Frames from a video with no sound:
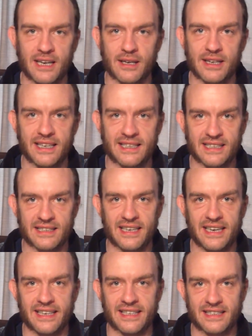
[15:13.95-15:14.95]

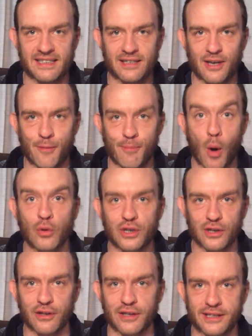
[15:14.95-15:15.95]
its
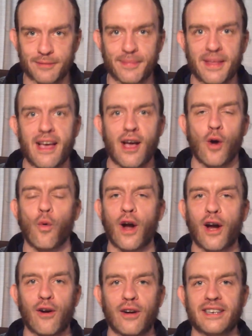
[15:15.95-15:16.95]
emotionalism,
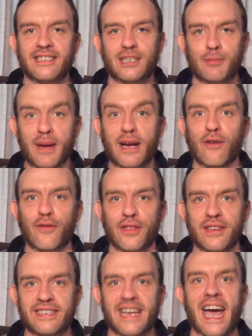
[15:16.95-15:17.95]
whereas Speaker for
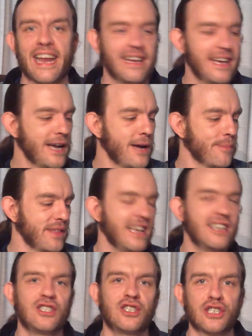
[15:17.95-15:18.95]
the Dead
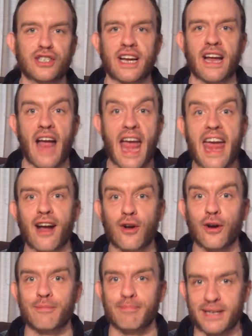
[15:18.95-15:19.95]
is just like a
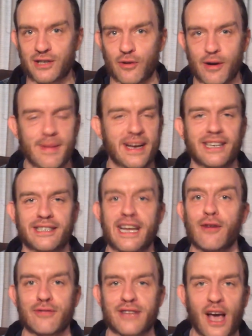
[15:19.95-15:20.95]
good mystery because they
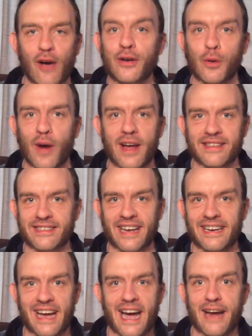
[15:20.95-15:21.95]
don't tell you why this
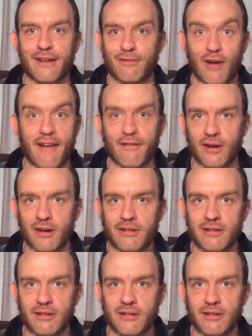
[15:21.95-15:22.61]
guy died forever.